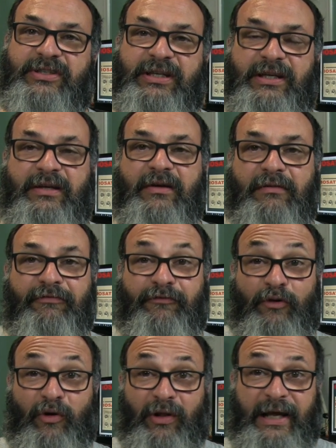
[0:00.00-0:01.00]
the
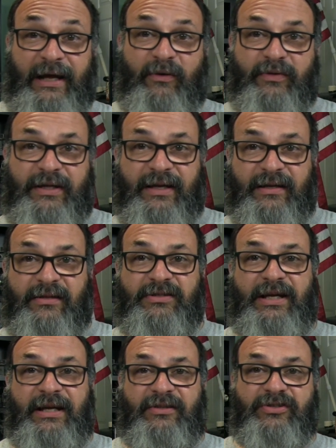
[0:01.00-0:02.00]
fallout that
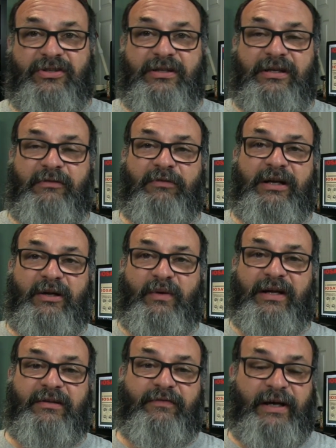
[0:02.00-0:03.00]
contains the
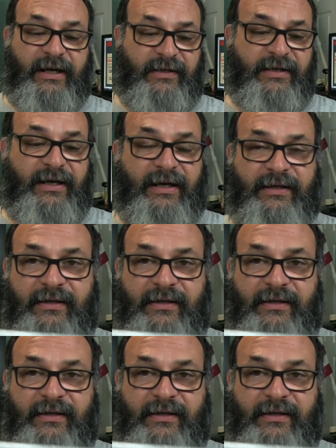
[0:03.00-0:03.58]
radioactive iodide,